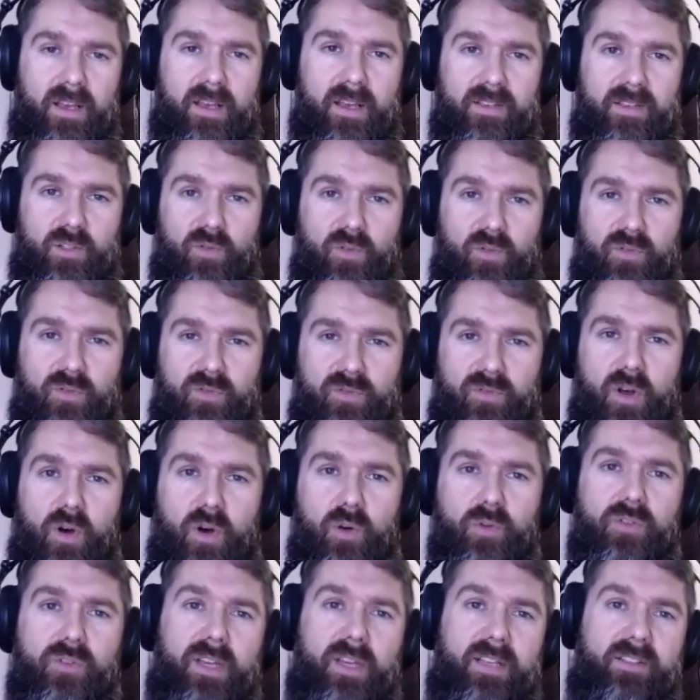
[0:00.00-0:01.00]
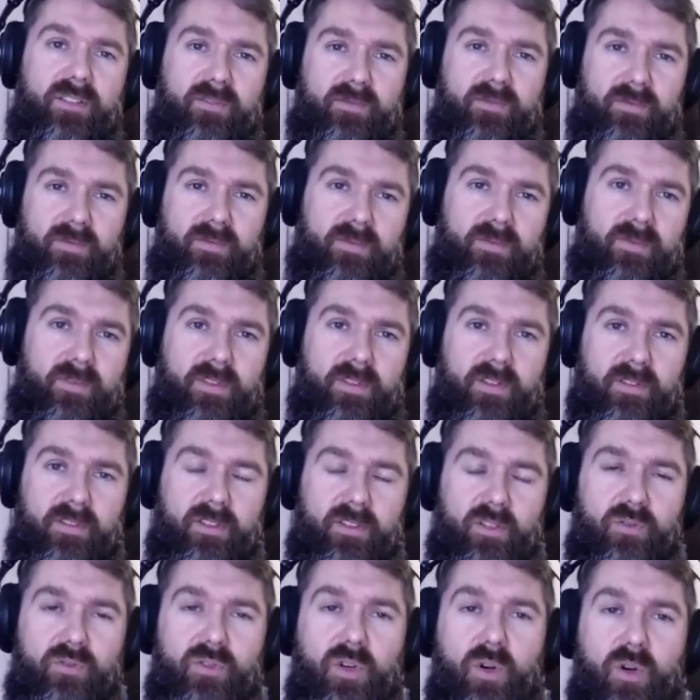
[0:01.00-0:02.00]
So note that
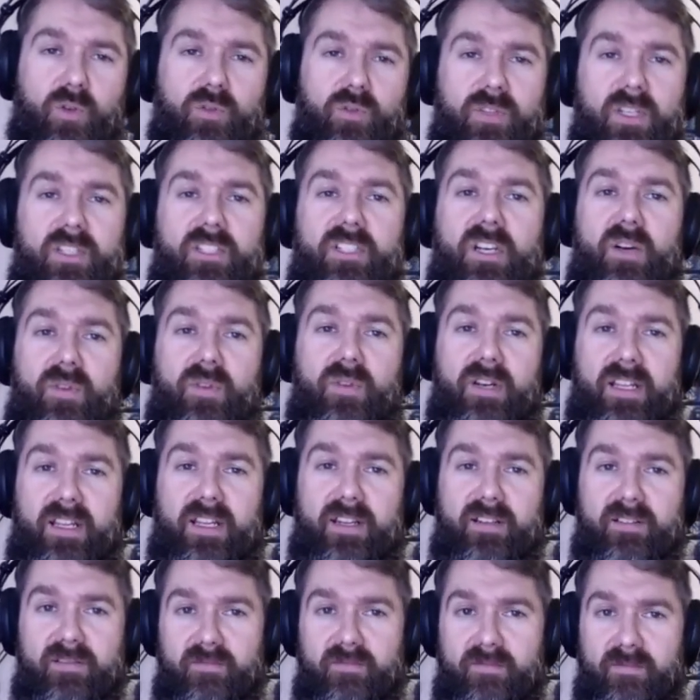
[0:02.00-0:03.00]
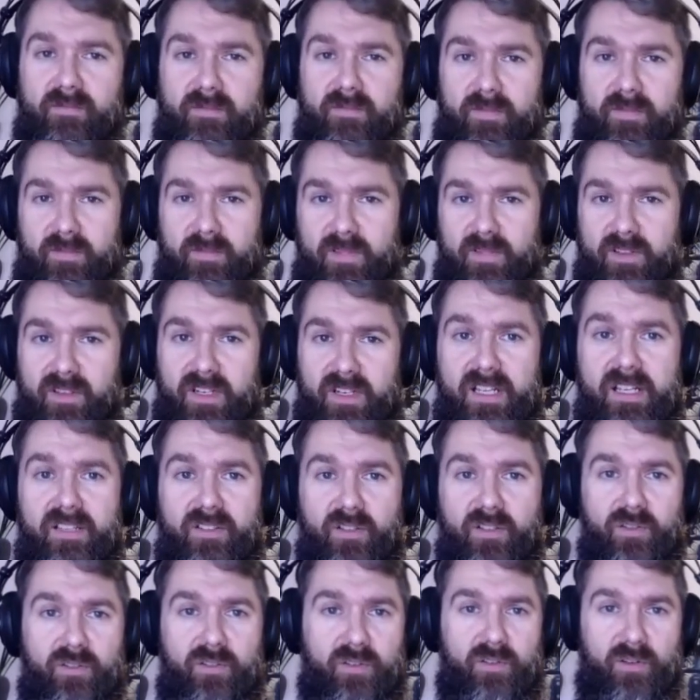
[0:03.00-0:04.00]
you don't necessarily
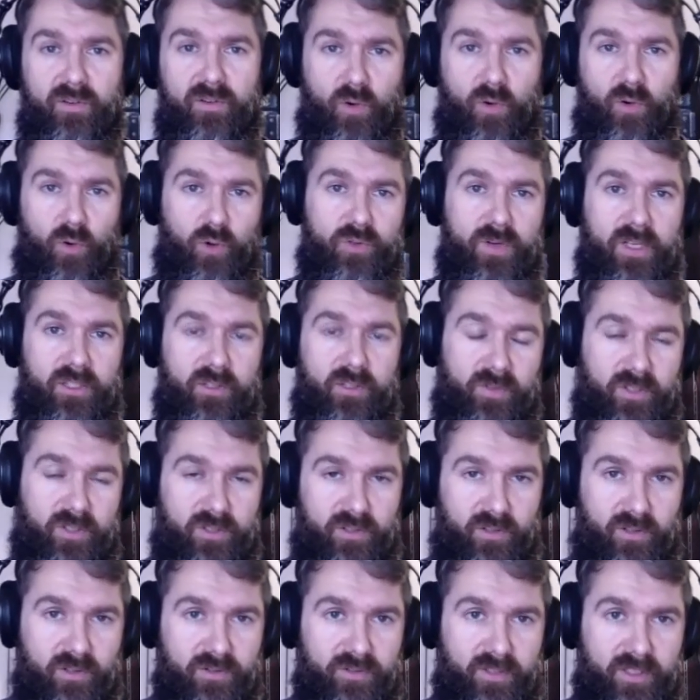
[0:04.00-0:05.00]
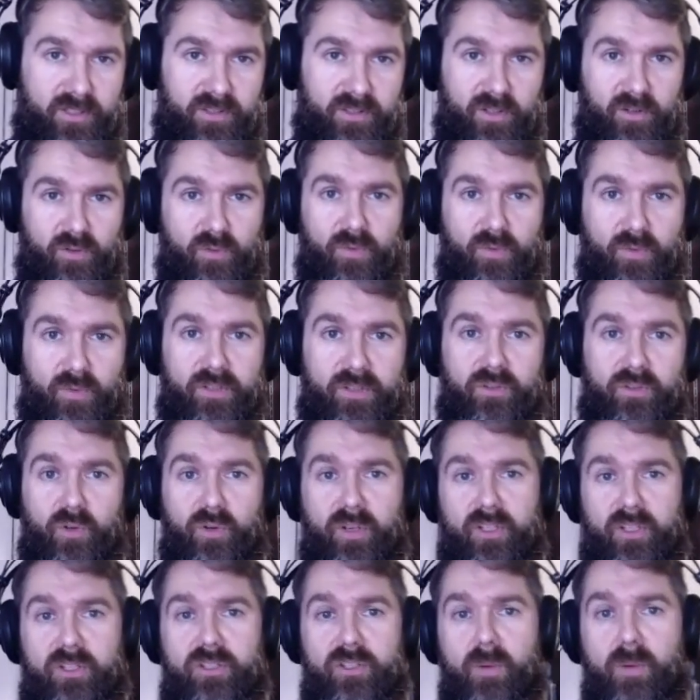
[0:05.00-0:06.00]
need an orchestrator result. So
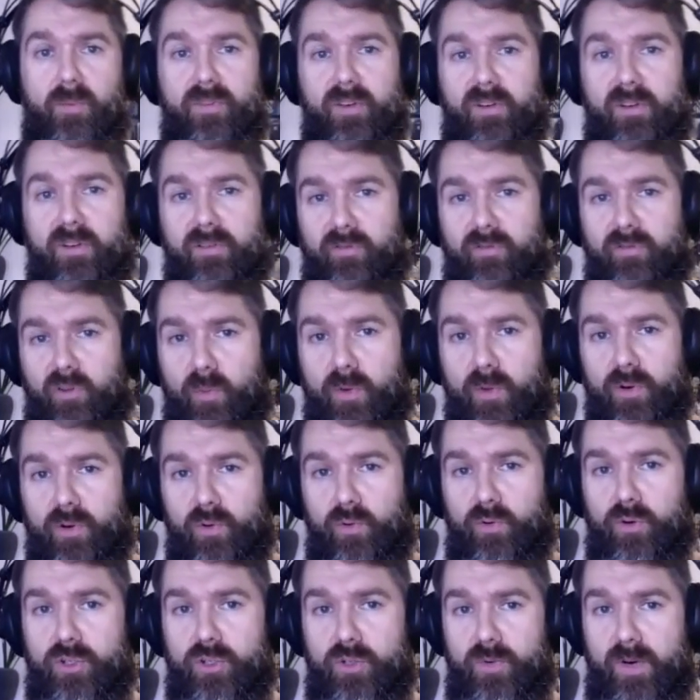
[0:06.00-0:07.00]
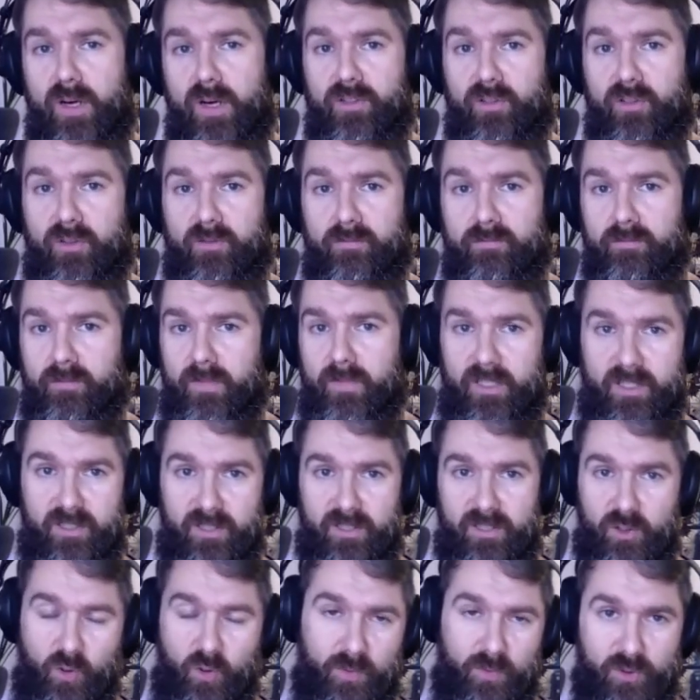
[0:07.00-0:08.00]
returning something from an orchestrator is
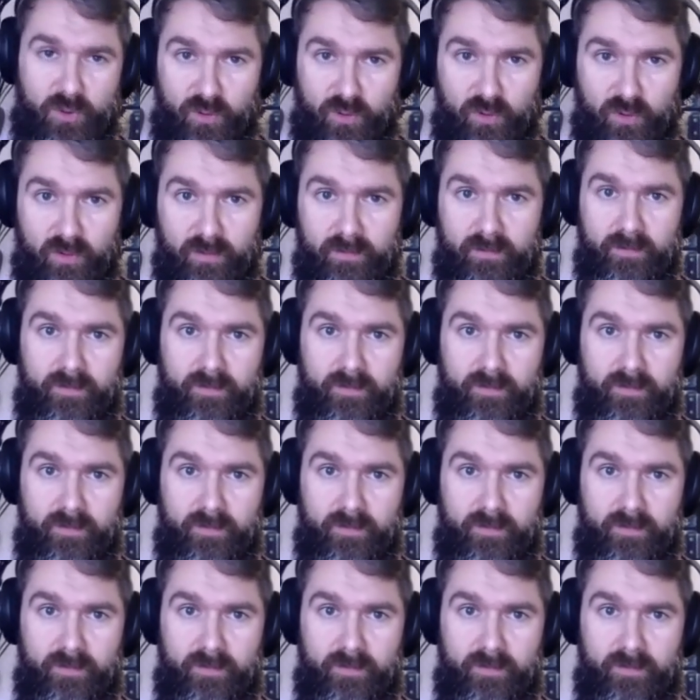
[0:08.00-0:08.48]
optional.